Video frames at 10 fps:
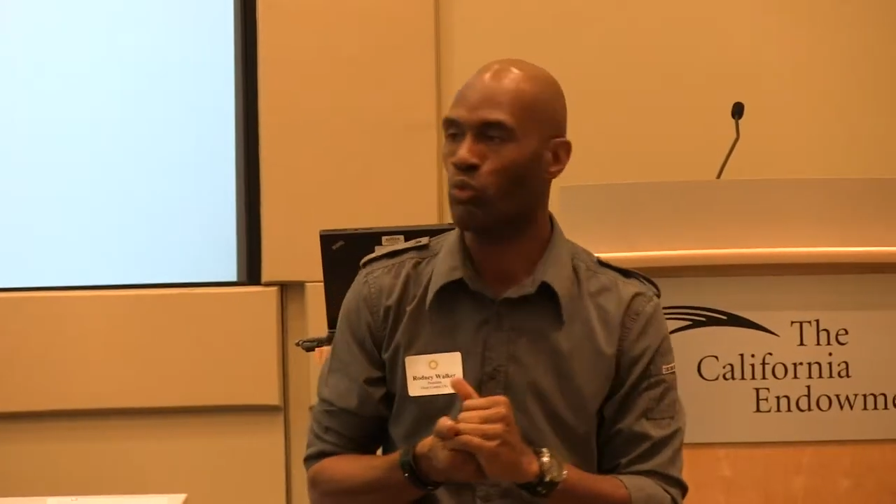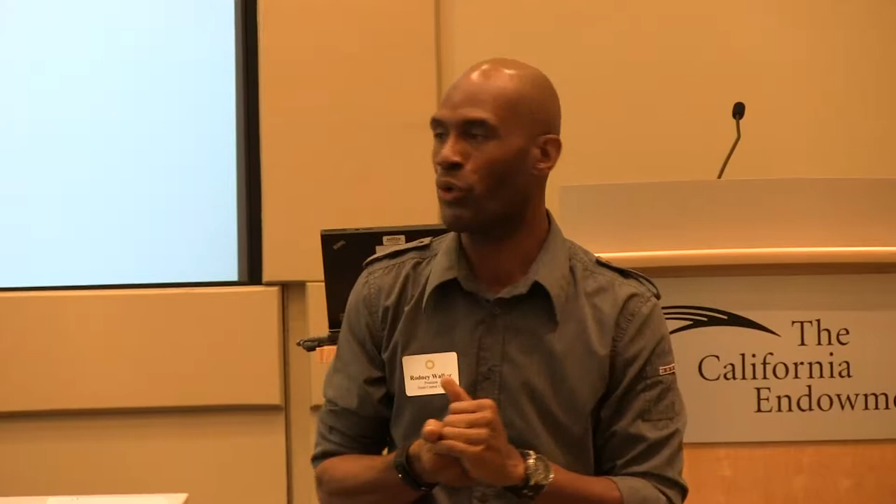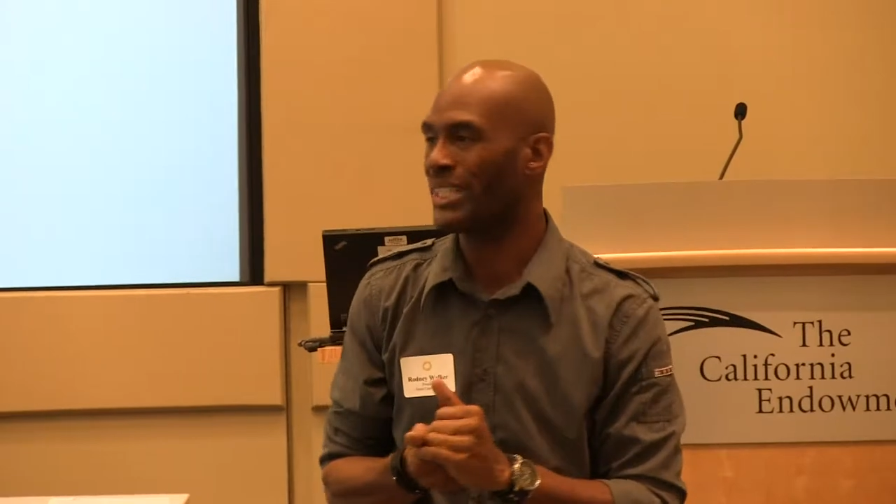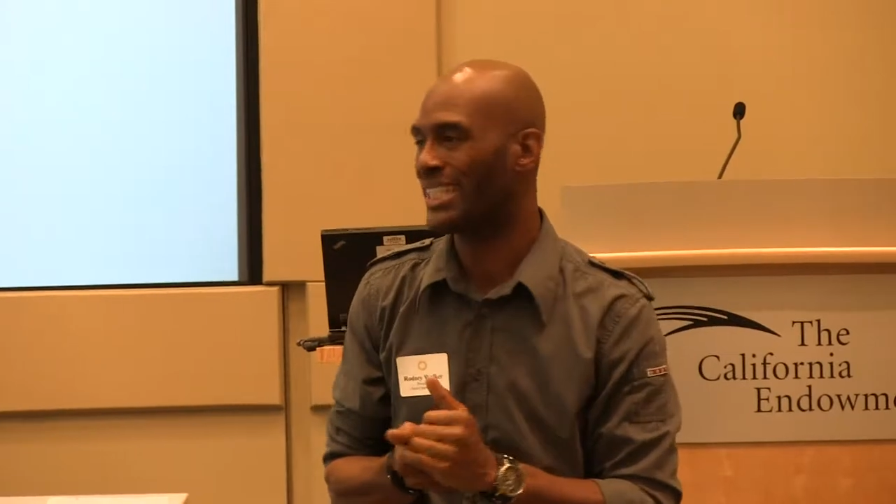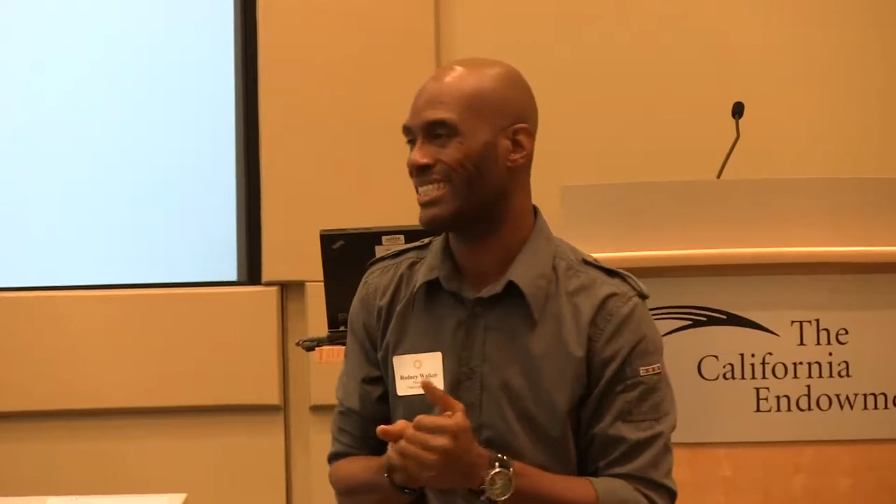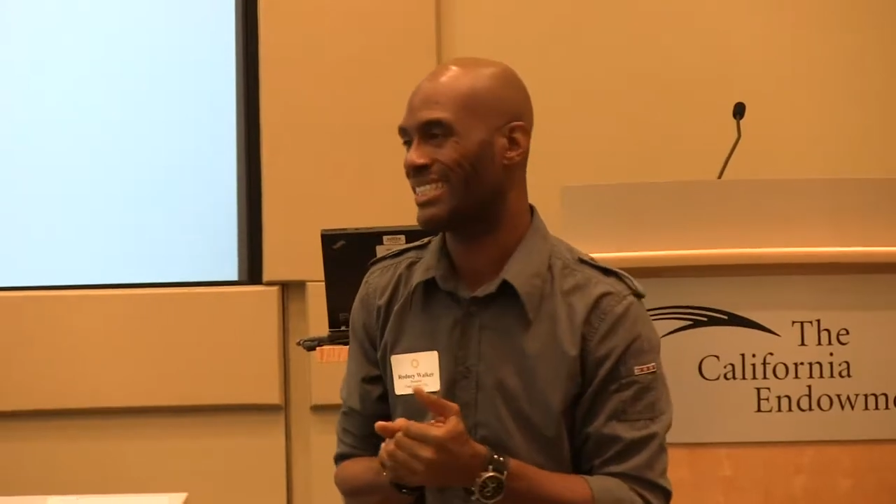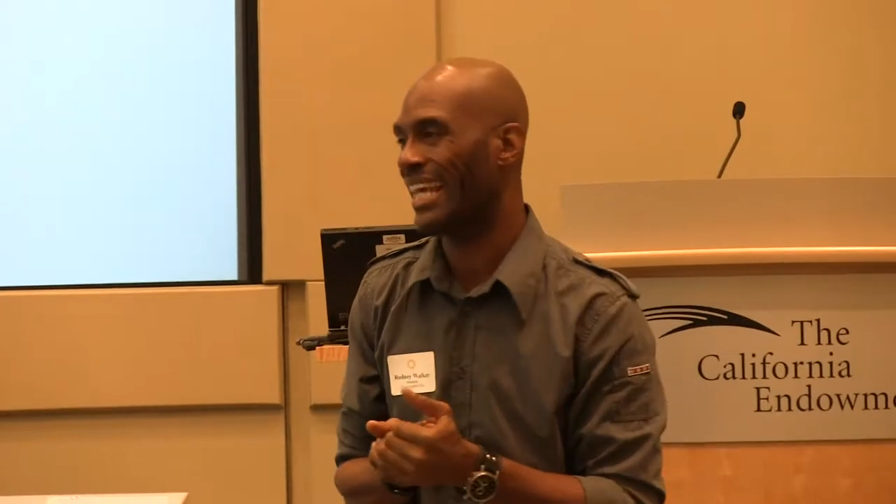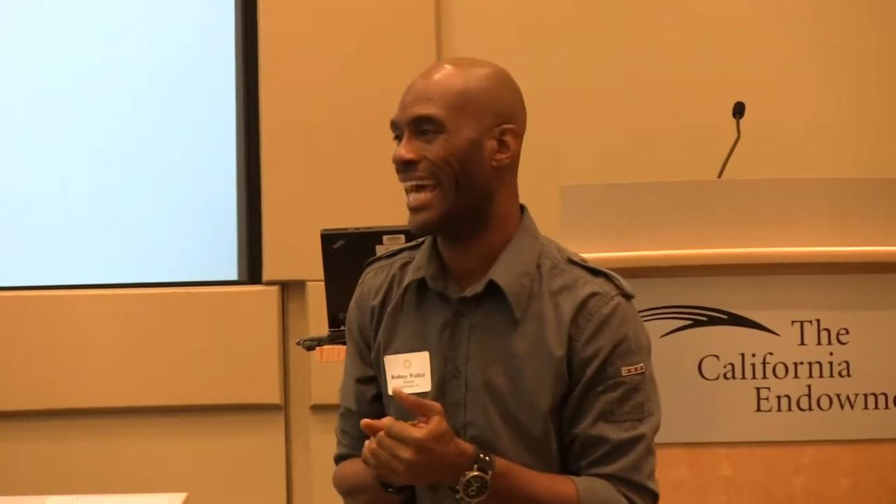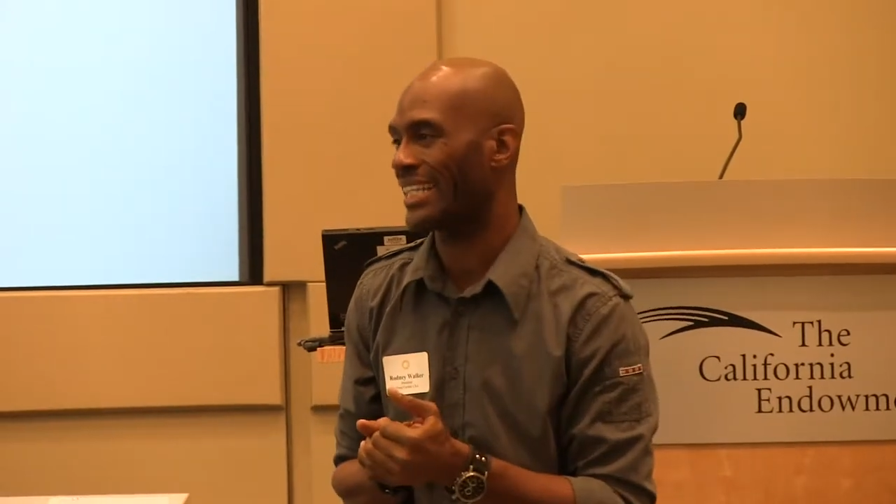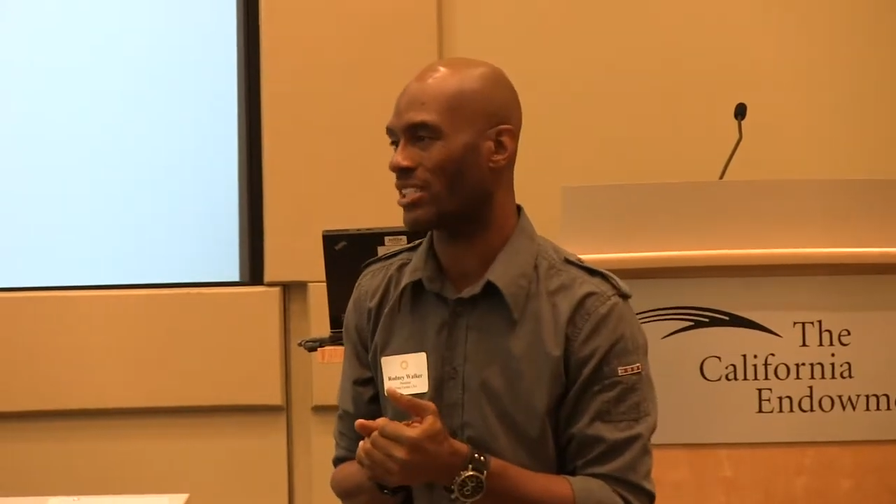written
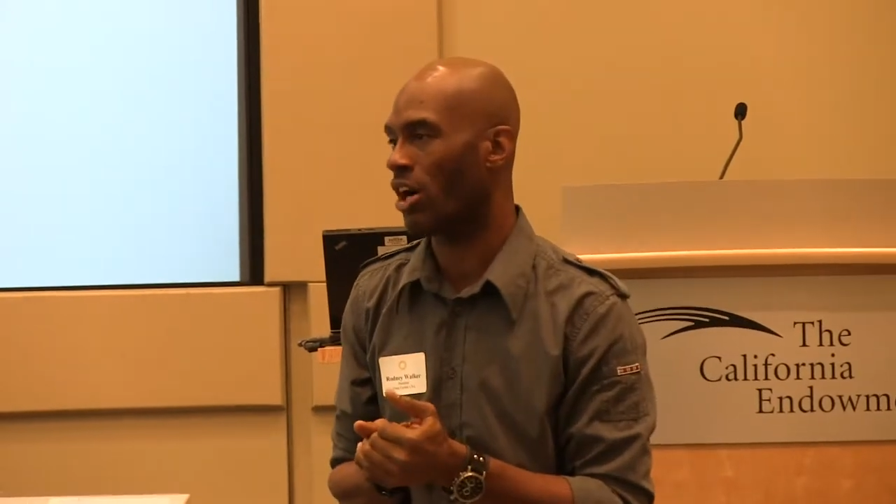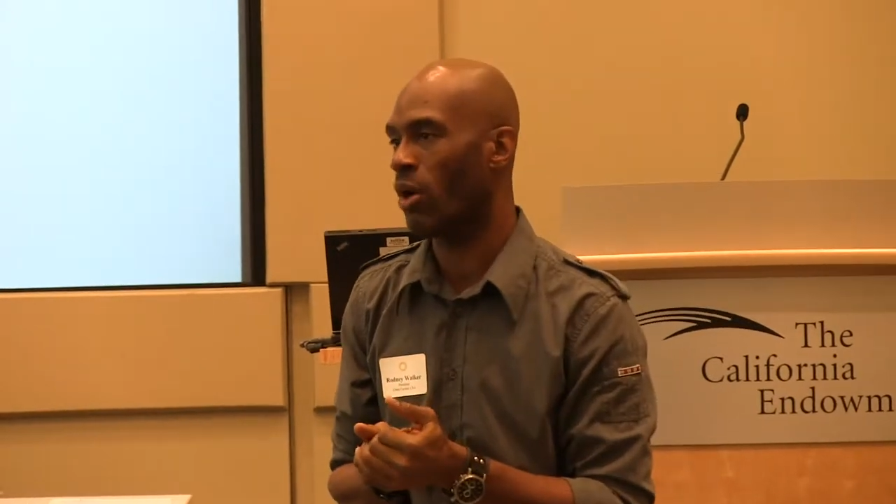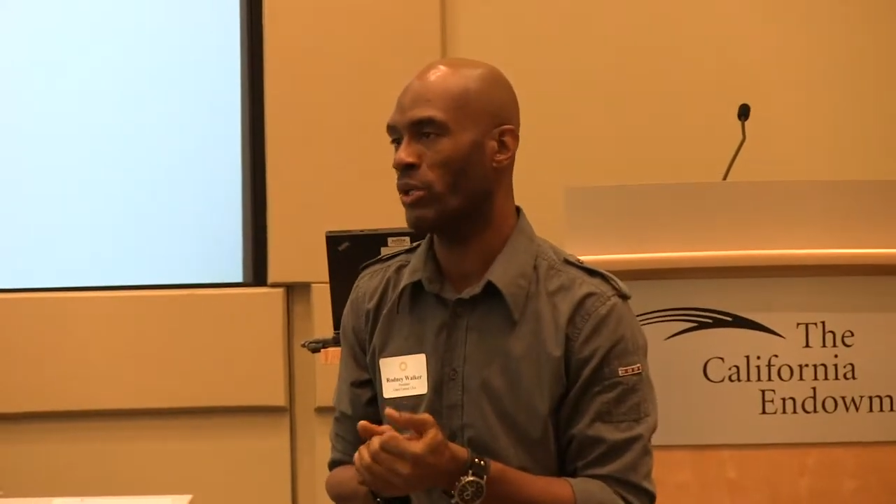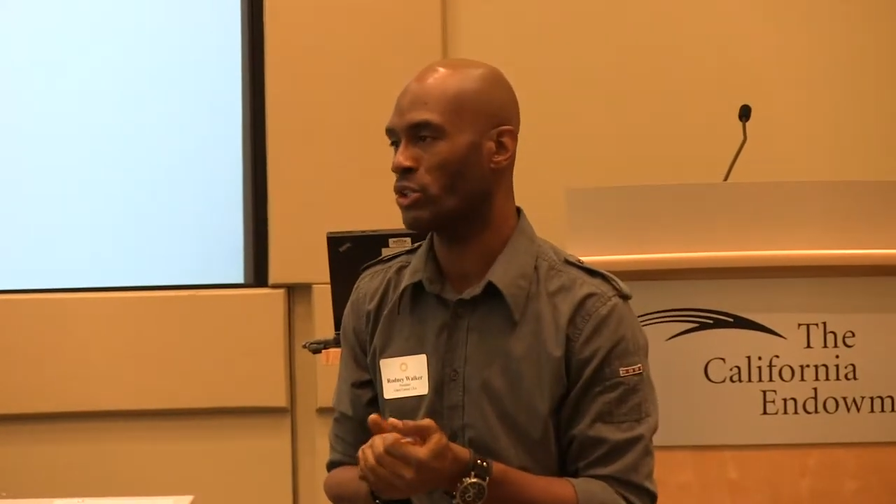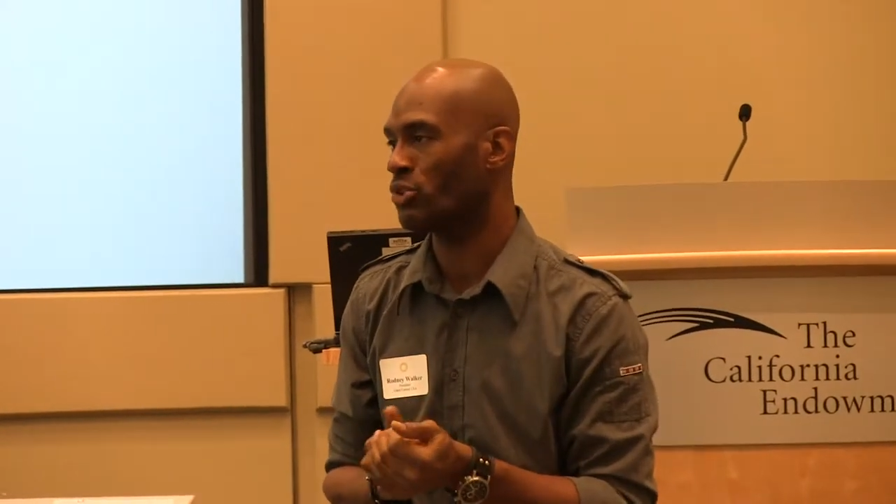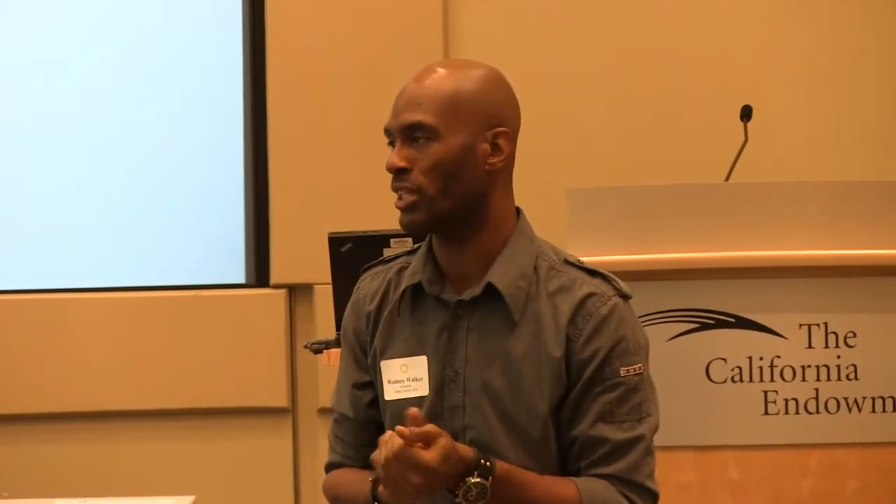text or what you